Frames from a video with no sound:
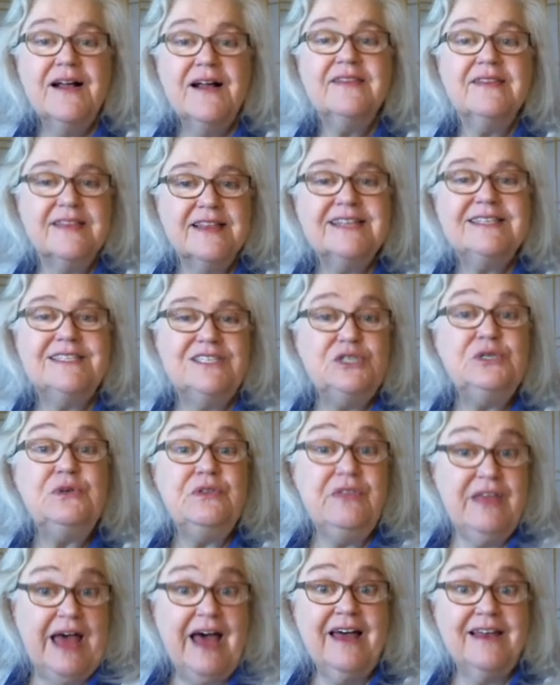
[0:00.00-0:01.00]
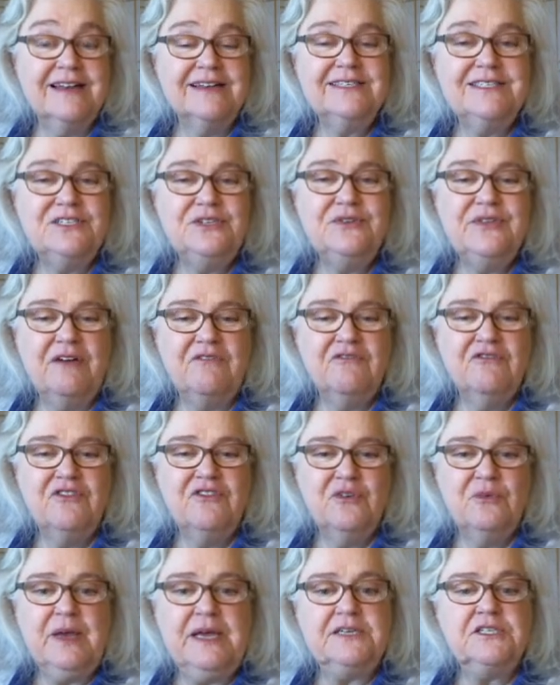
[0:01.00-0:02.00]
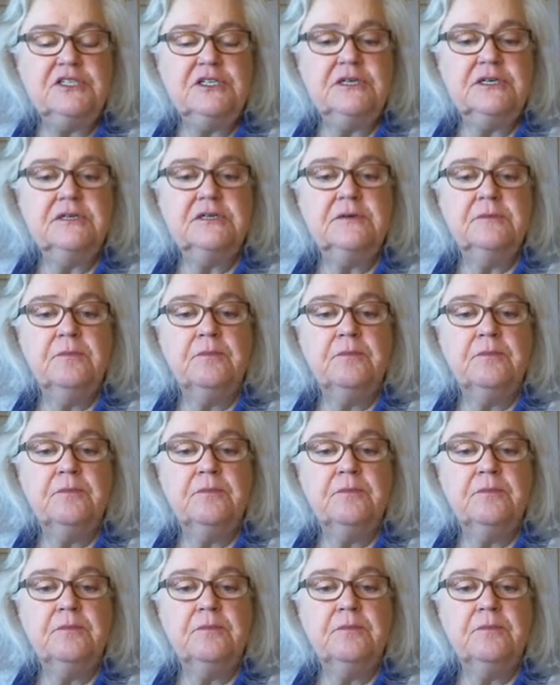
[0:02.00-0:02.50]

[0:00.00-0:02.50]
let's do that. Let's do that for the patient.